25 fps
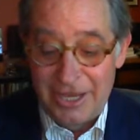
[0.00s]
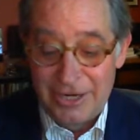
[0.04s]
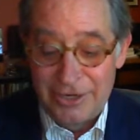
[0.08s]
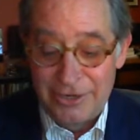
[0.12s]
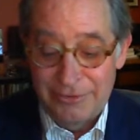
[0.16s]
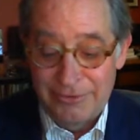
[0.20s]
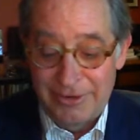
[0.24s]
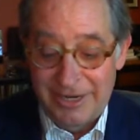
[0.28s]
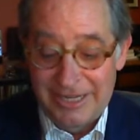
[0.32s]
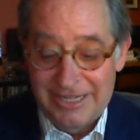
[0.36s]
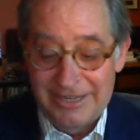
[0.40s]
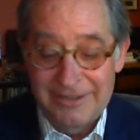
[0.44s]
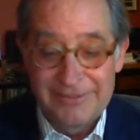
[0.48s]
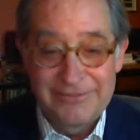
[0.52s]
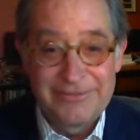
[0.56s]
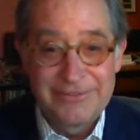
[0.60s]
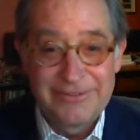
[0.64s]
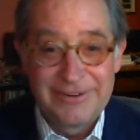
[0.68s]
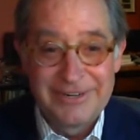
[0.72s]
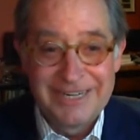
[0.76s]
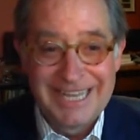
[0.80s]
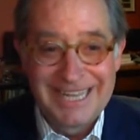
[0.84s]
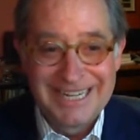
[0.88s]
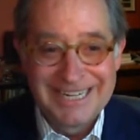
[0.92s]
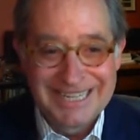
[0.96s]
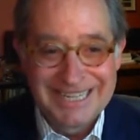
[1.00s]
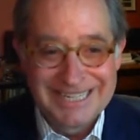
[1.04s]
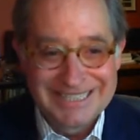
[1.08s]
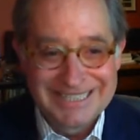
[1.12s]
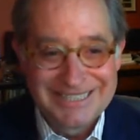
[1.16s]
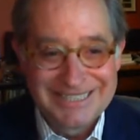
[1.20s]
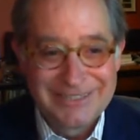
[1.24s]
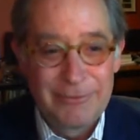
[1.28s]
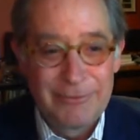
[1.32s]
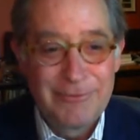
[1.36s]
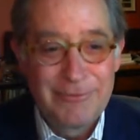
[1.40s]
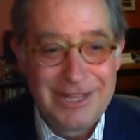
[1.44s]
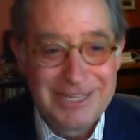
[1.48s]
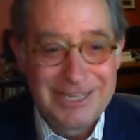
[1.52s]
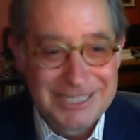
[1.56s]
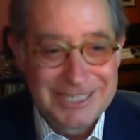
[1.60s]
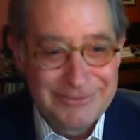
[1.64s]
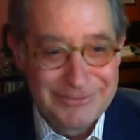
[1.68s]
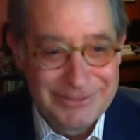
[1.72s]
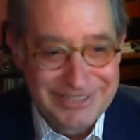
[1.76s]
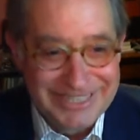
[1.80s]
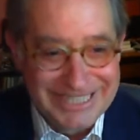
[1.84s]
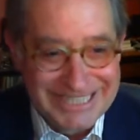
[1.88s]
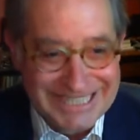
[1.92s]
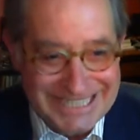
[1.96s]
Nuria Fernandez.
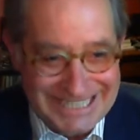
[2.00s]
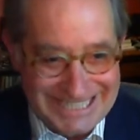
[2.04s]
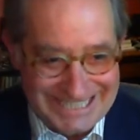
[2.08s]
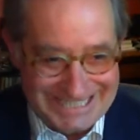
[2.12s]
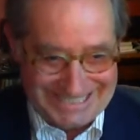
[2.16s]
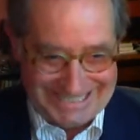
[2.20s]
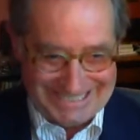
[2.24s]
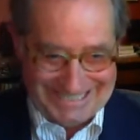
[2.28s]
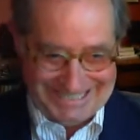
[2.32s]
Welcome, Nuria.